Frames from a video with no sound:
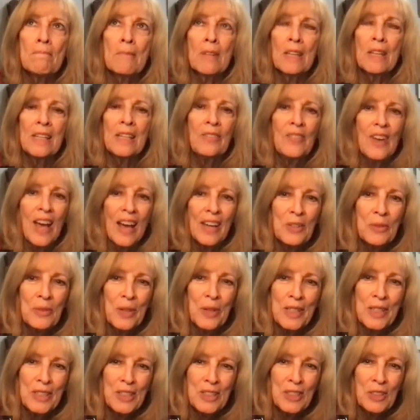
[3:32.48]

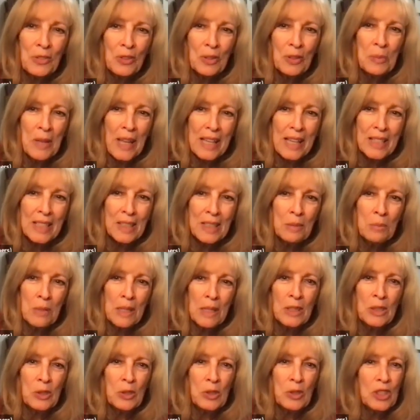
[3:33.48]
evaluations from last
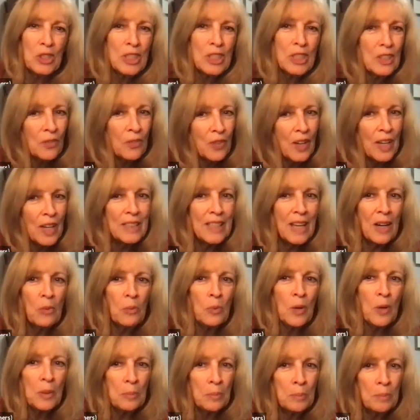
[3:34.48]
semester just to find out
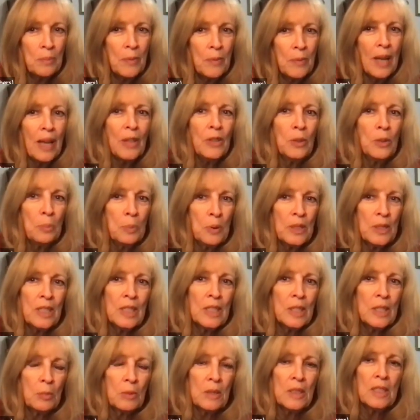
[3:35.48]
what other
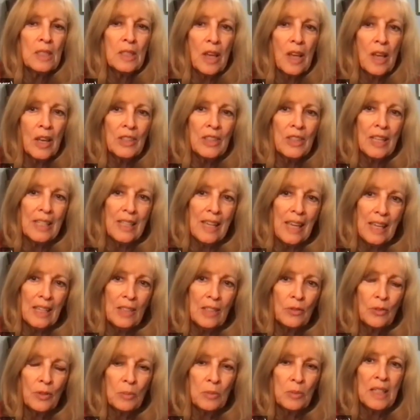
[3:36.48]
participants thought they
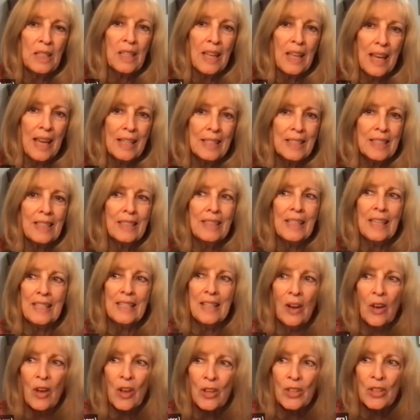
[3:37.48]
gained from the class. And they
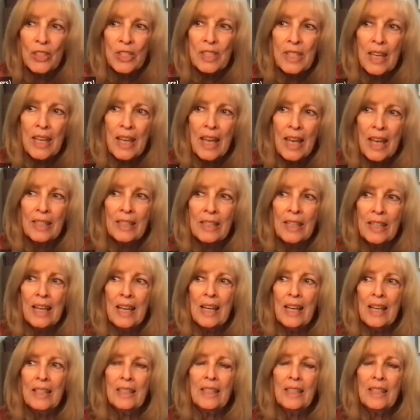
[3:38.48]
all said
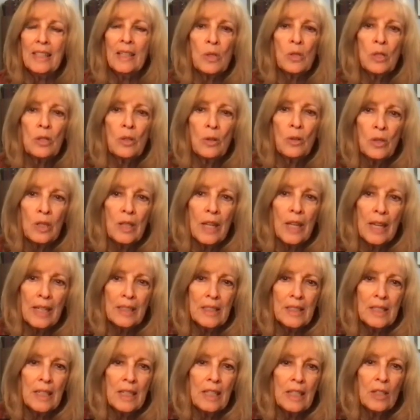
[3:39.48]
they were so glad
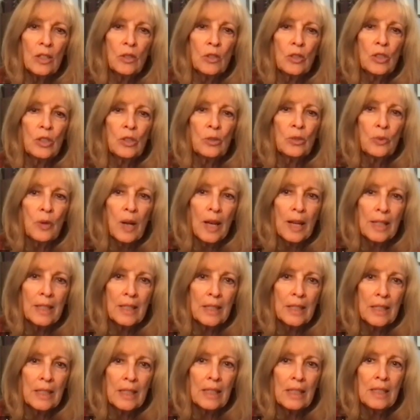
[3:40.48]
to hear
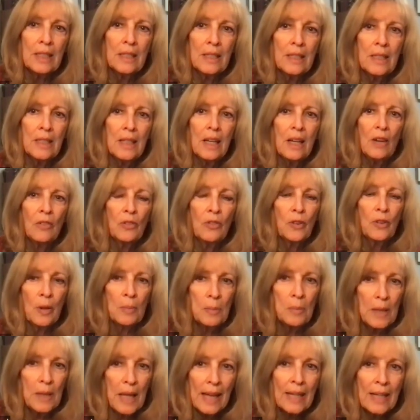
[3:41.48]
directly from
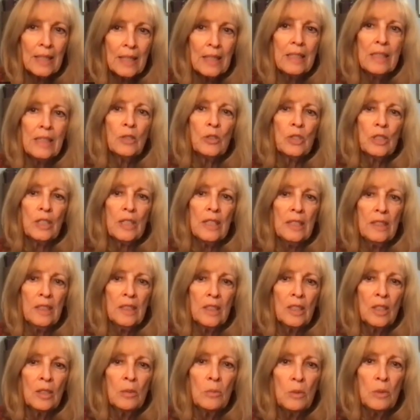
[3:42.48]
Black leaders in
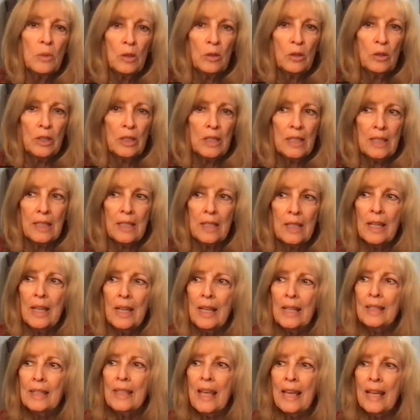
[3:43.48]
the community
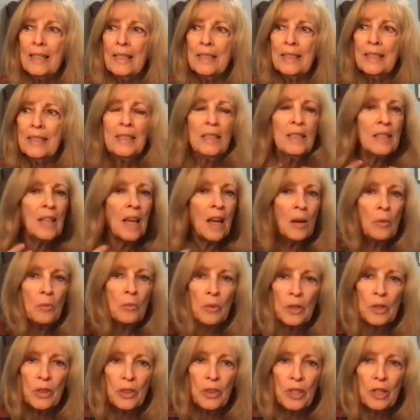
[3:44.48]
that didn't come
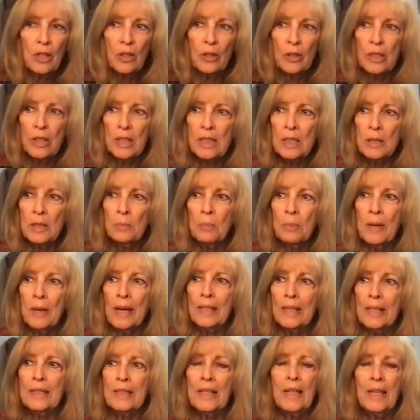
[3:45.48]
with theories,
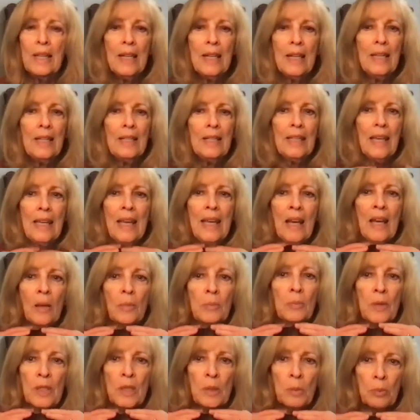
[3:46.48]
but they
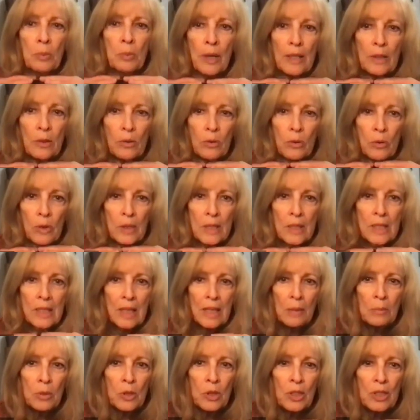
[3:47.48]
helped us break through
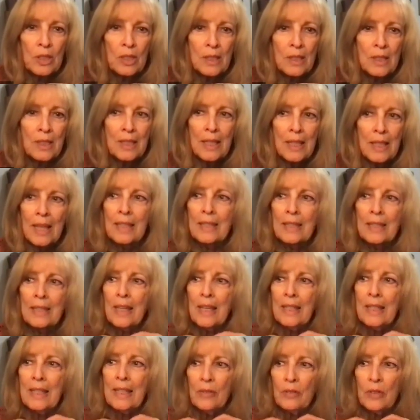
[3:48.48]
assumptions, and they
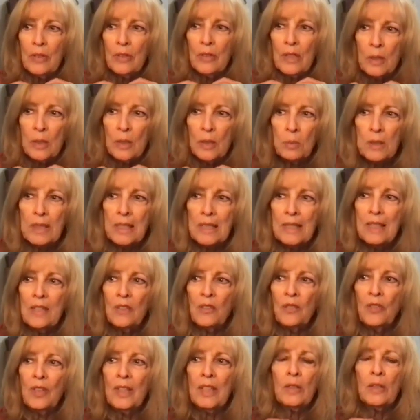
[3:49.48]
gave us
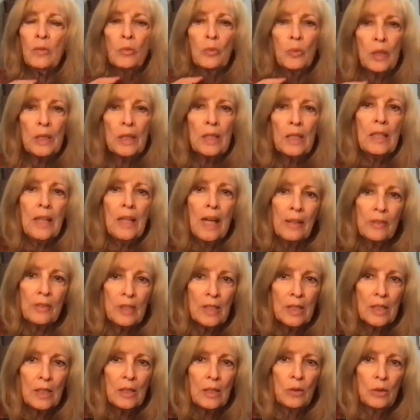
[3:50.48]
specific real life
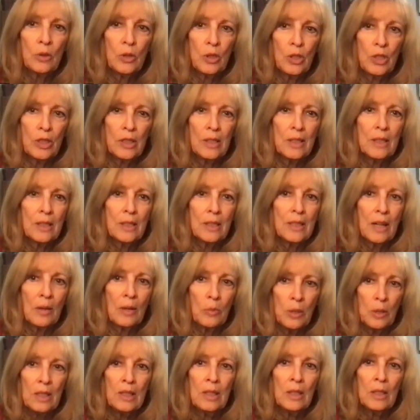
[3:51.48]
solutions that
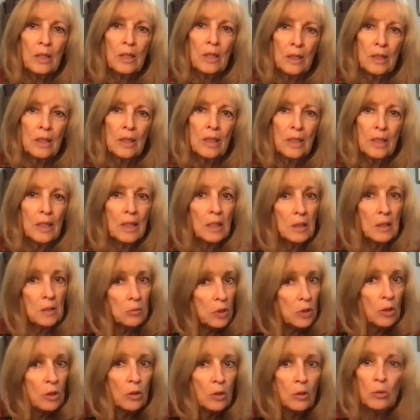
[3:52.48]
we could
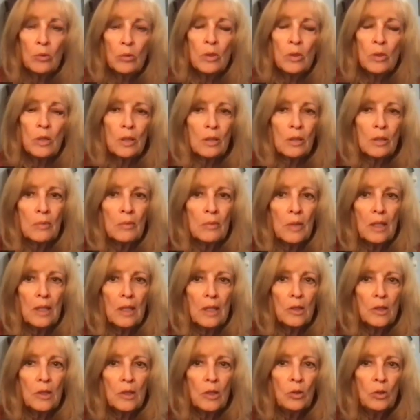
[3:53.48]
use
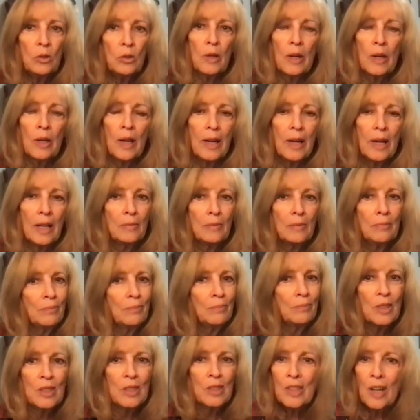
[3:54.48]
to
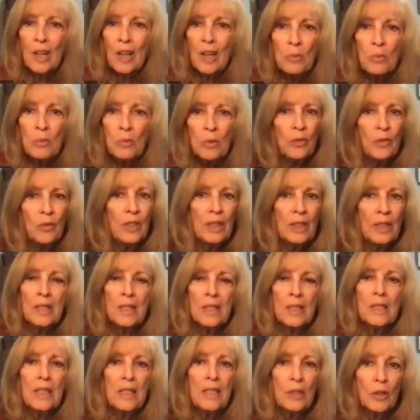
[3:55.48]
start moving
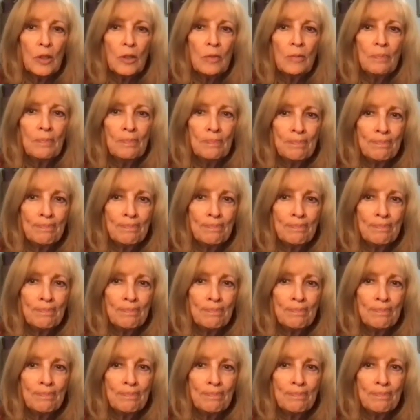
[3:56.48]
this needle.